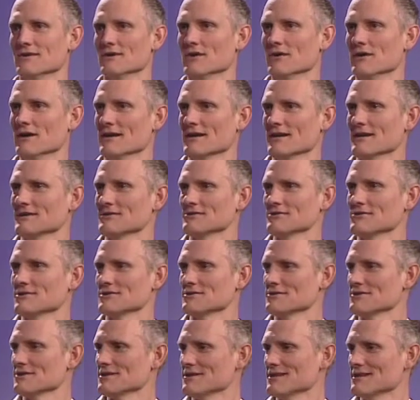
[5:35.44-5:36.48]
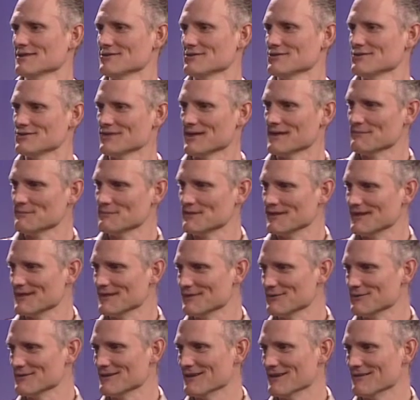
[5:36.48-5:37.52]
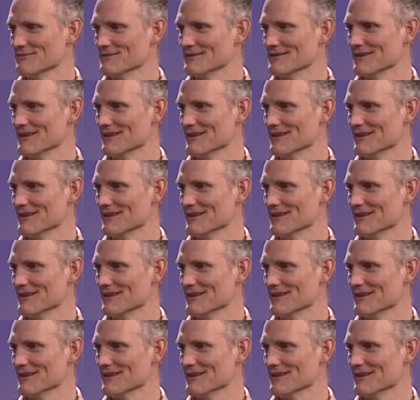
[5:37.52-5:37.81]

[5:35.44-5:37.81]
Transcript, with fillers: No, I guess just that it's a shame that I don't have